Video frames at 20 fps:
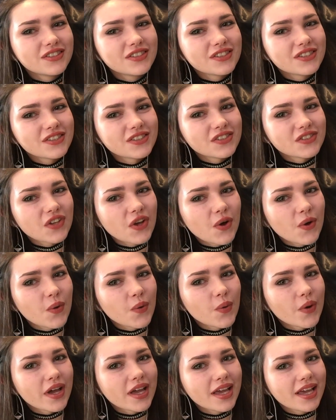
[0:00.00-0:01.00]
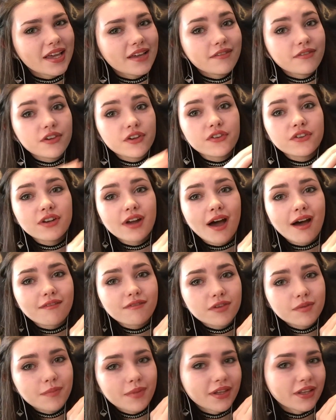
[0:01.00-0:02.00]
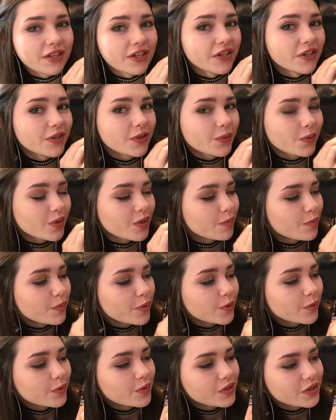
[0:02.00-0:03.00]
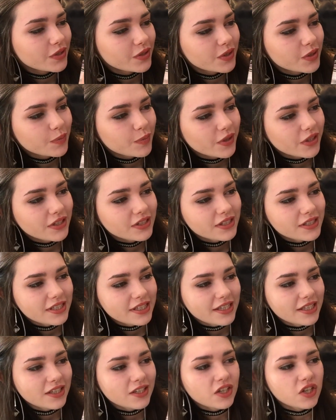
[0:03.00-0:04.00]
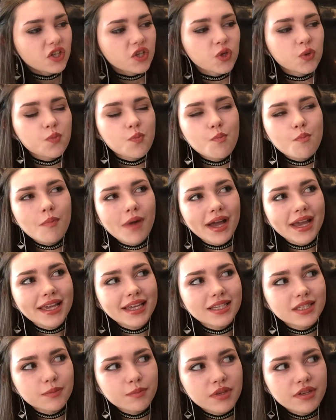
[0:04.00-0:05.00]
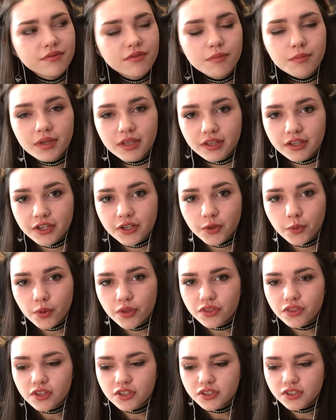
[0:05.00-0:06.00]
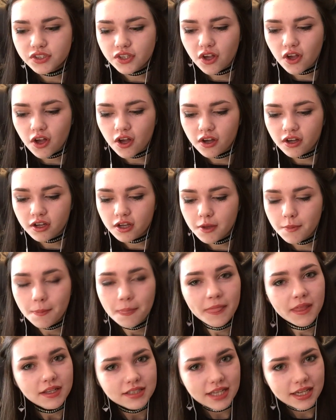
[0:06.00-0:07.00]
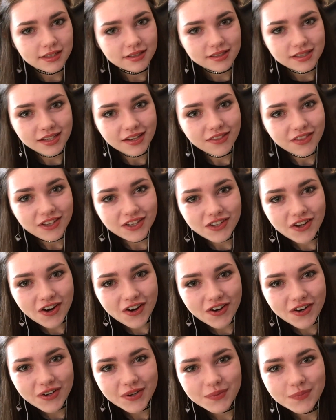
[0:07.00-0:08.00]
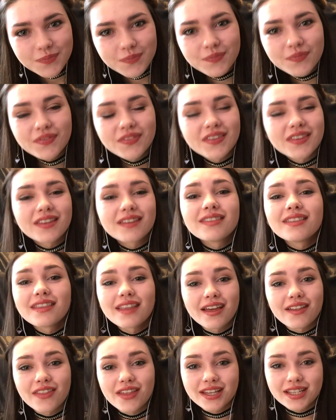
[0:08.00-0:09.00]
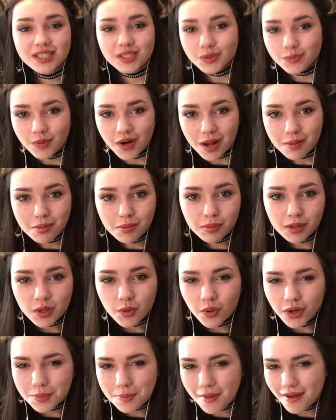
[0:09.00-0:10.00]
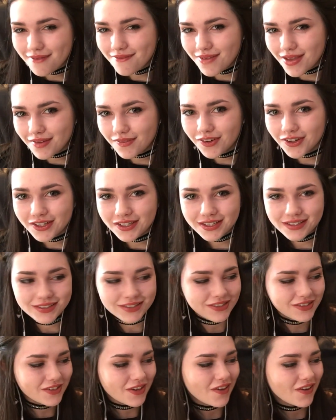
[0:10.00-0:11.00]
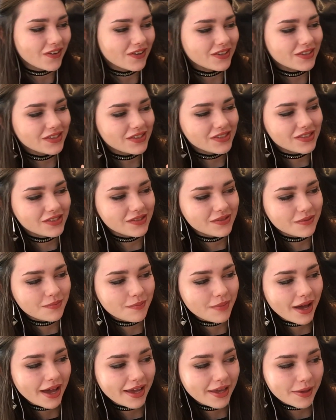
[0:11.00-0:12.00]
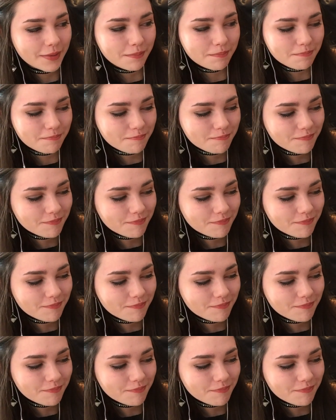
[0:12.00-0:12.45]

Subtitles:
So, if you're not familiar with Bruce Springsteen, you might be familiar with the song Dancing in the Dark. Now, that is probably one of my favorite songs by him.